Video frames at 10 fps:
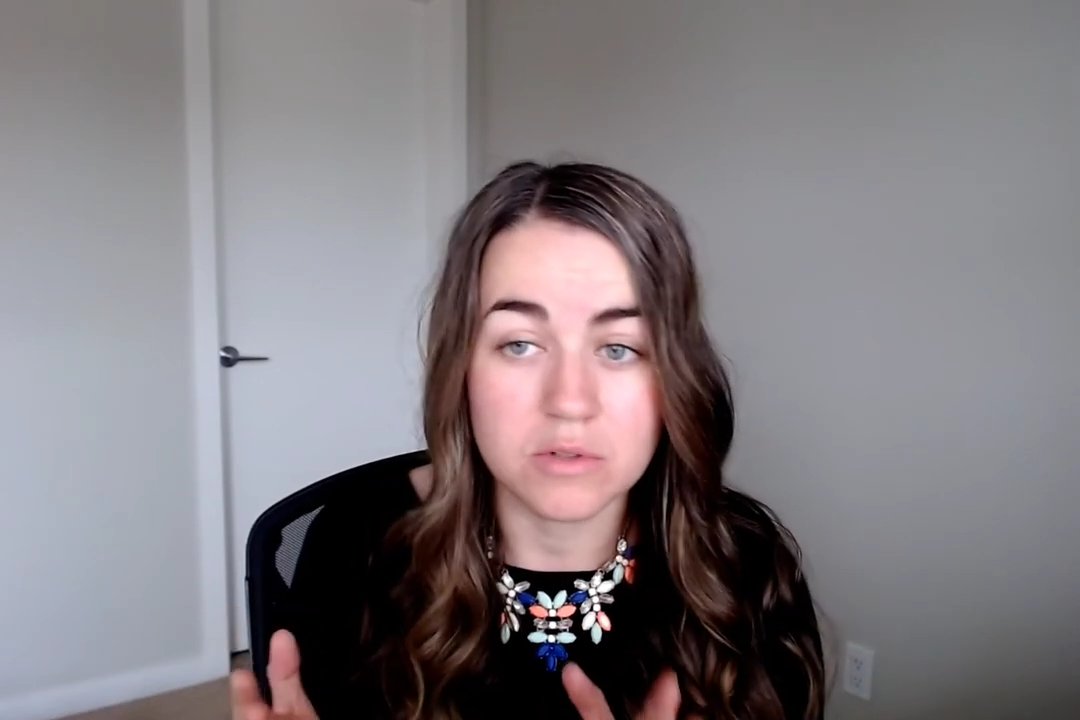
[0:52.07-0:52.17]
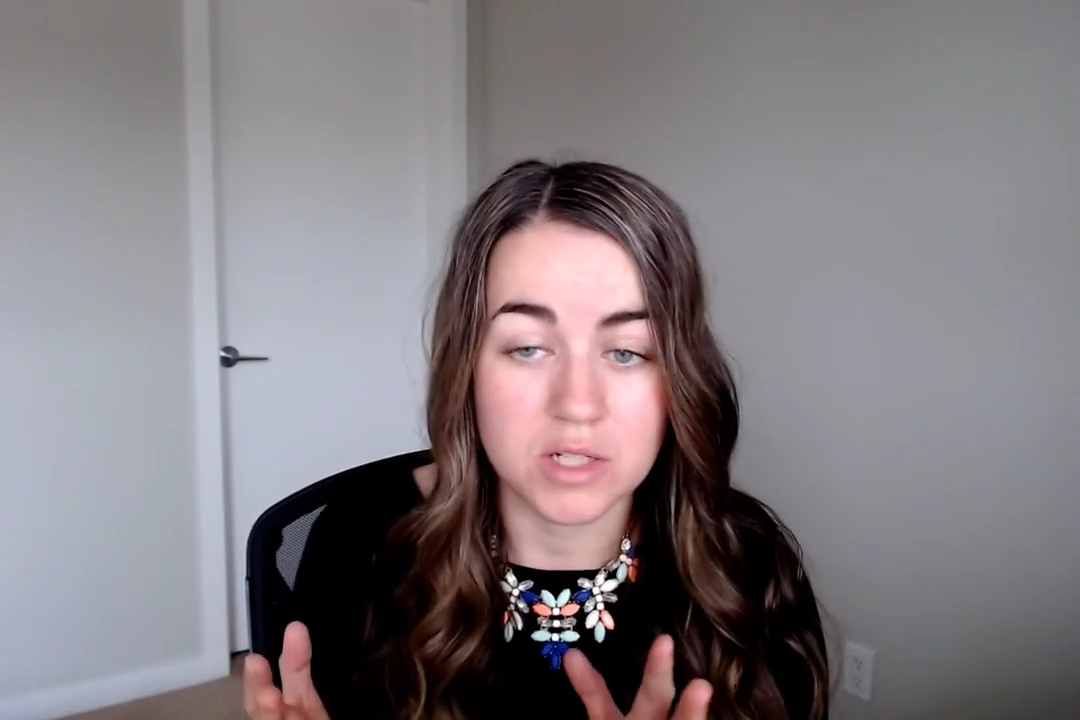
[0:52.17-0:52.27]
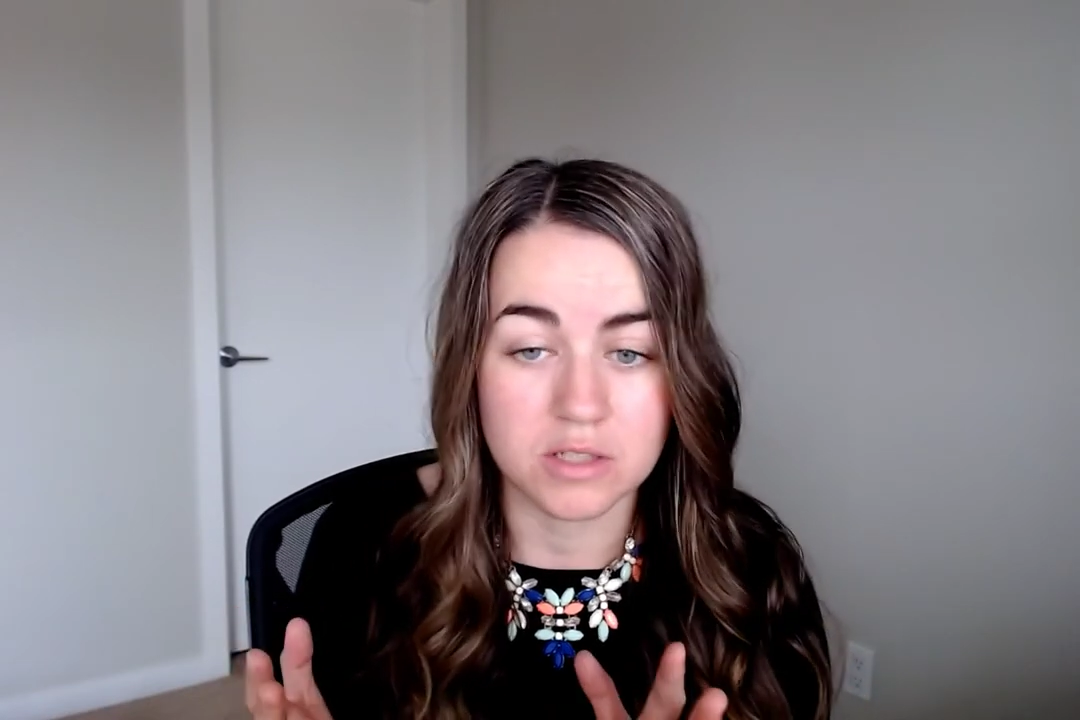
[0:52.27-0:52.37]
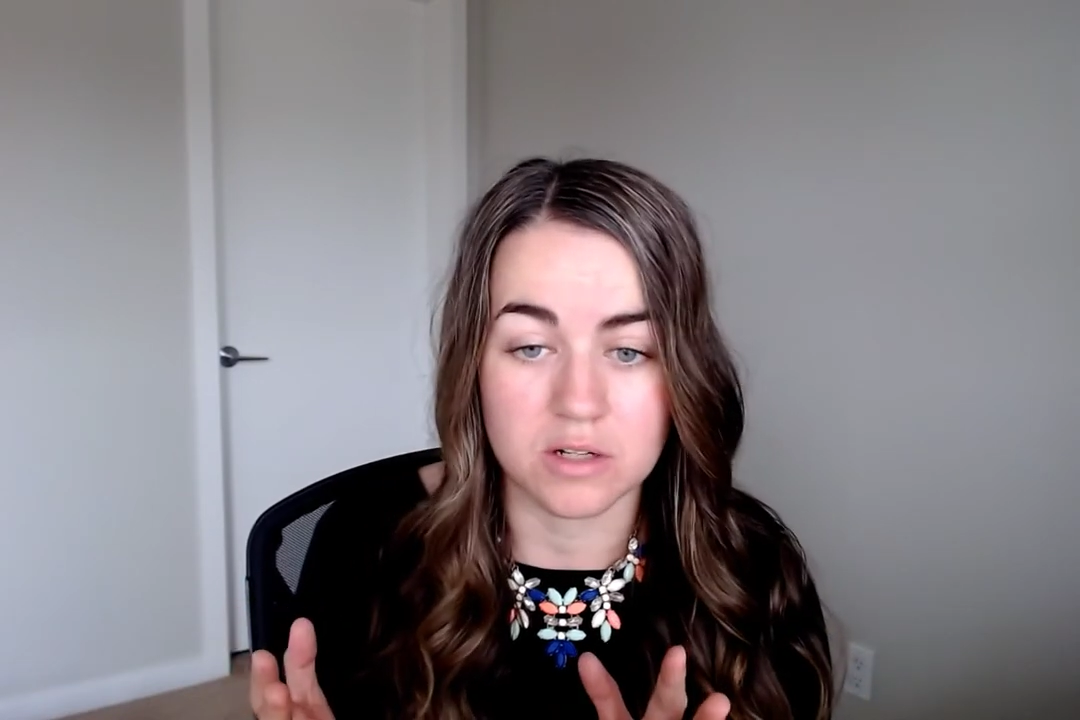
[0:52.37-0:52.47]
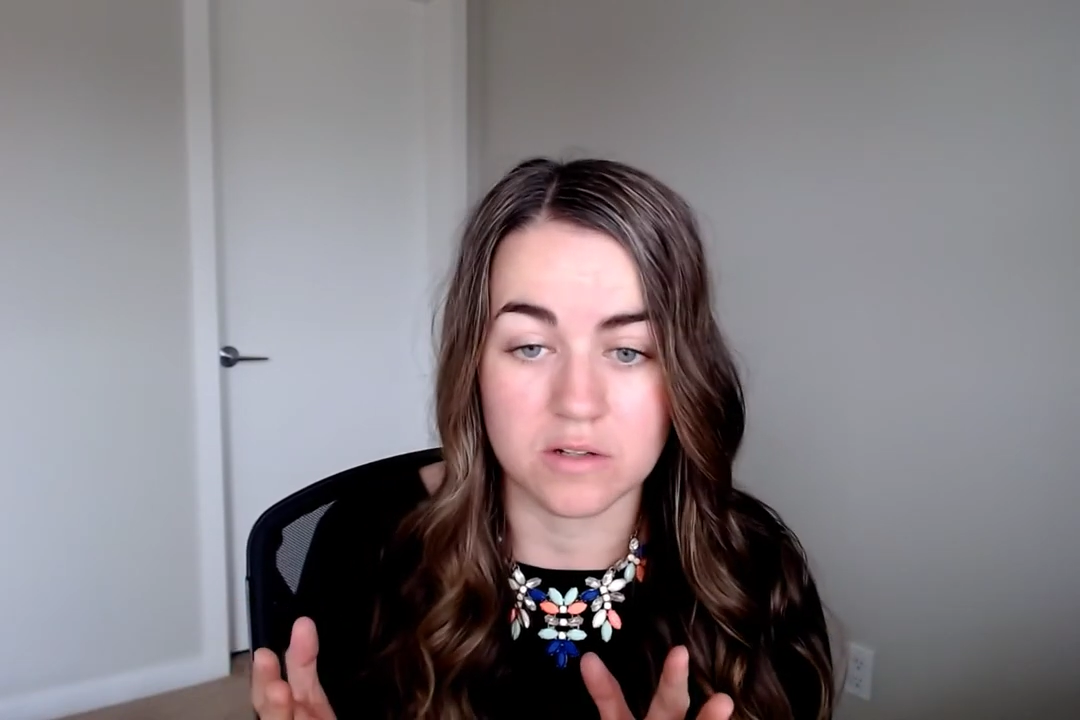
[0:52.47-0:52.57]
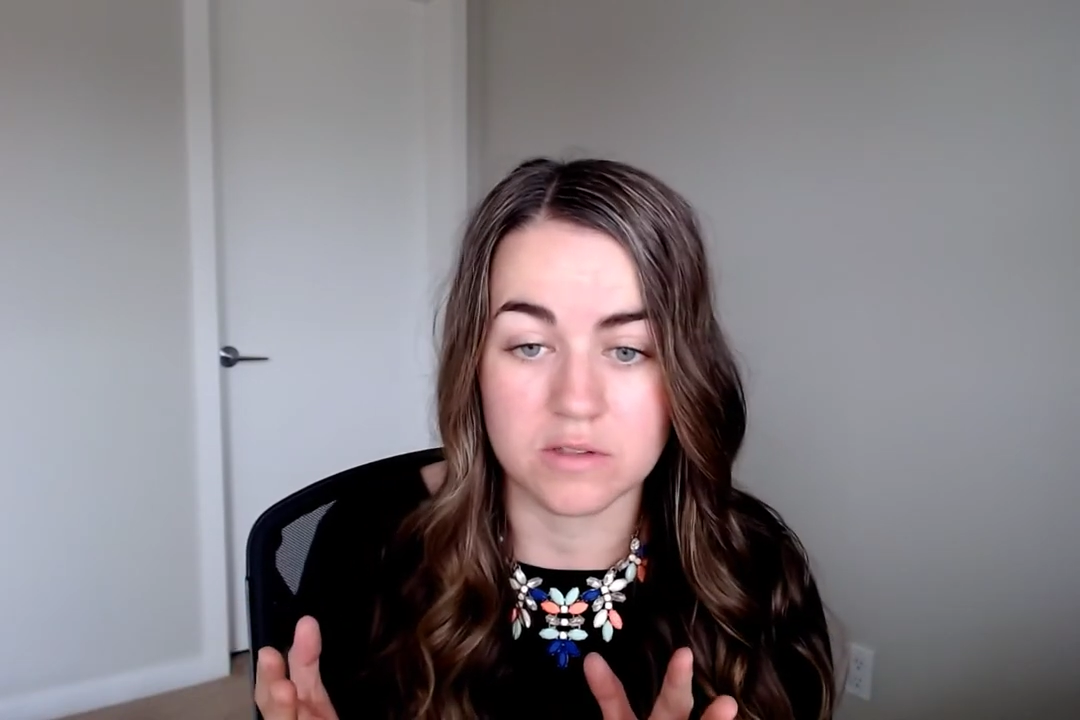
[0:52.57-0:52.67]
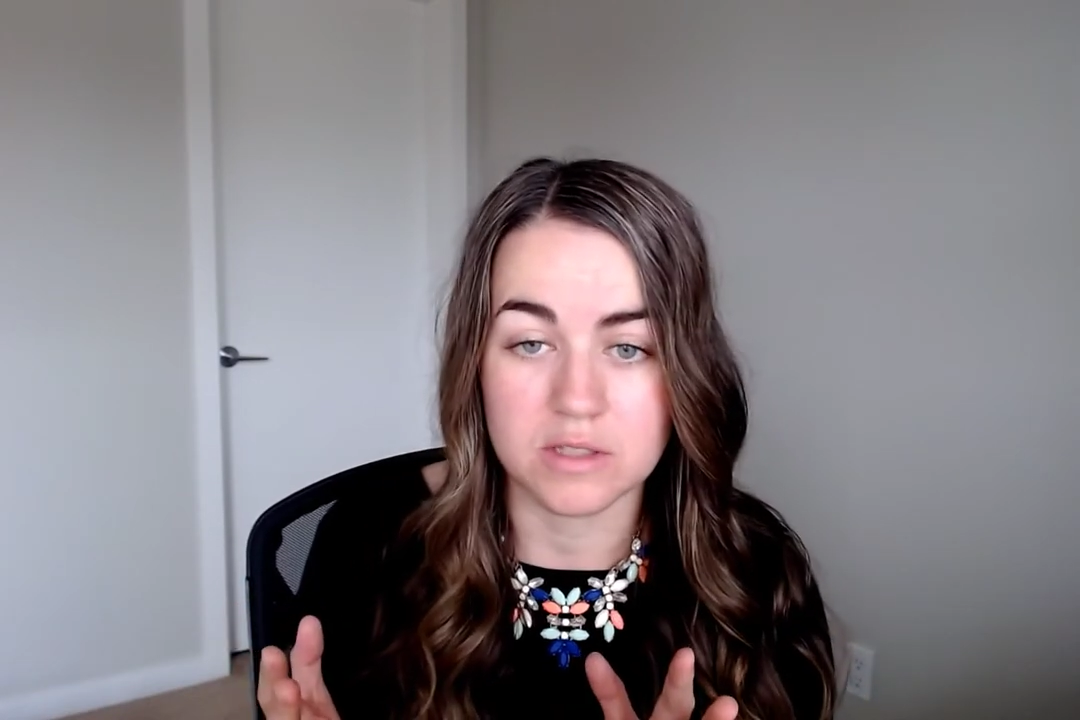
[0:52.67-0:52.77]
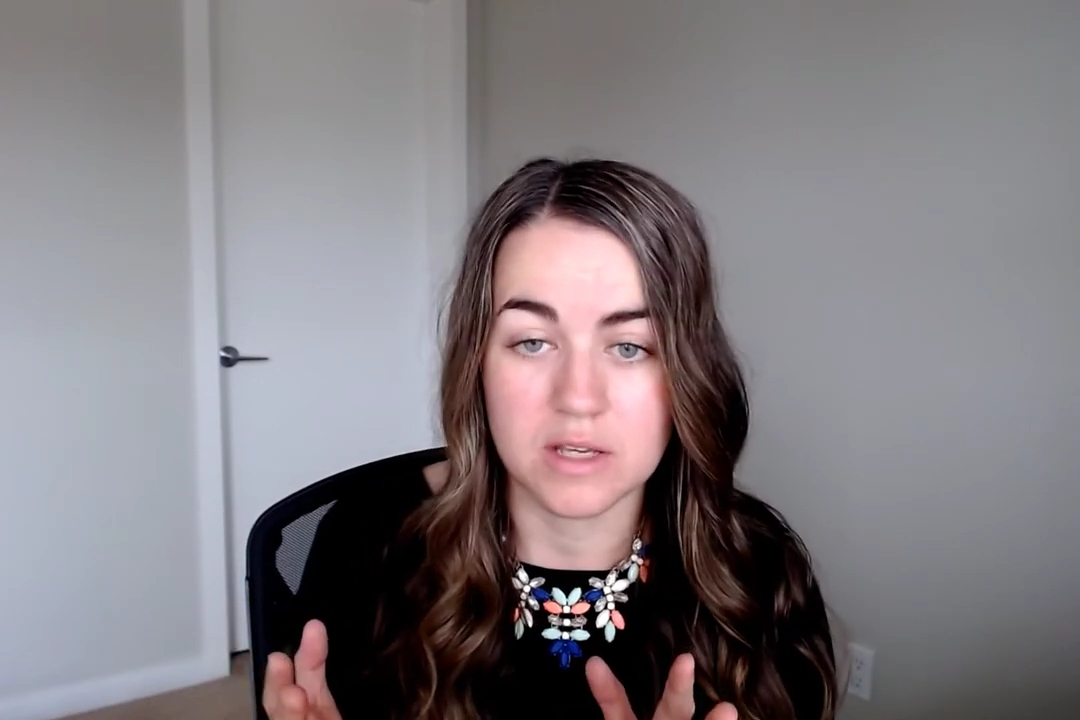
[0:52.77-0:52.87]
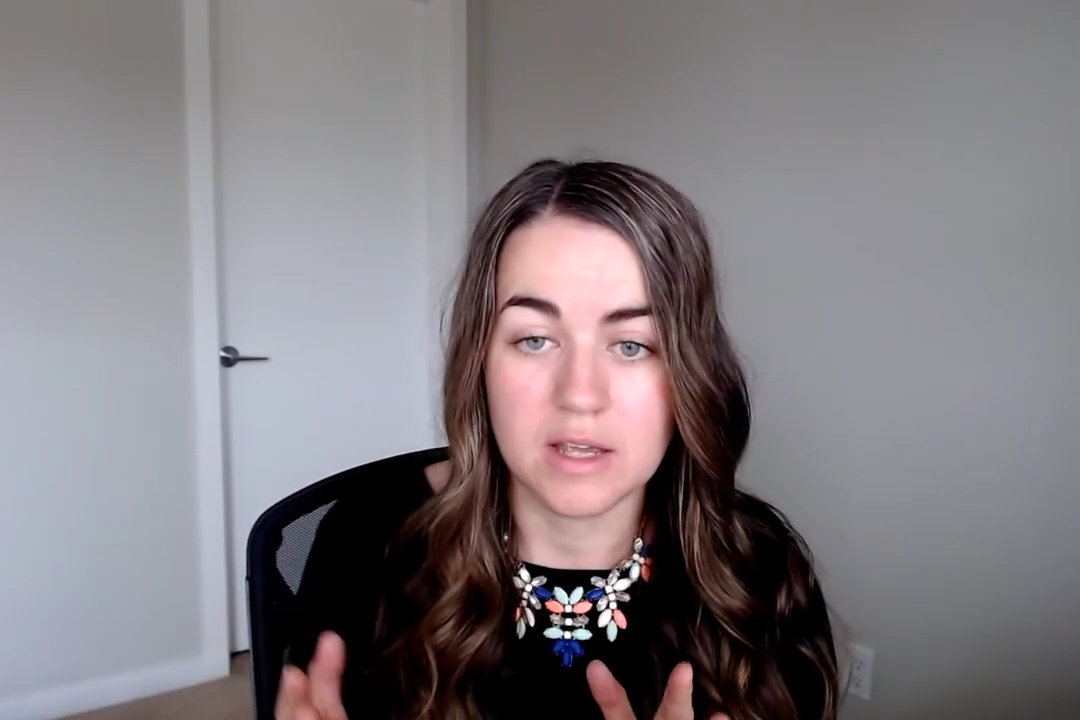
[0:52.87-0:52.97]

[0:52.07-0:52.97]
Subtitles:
concerns,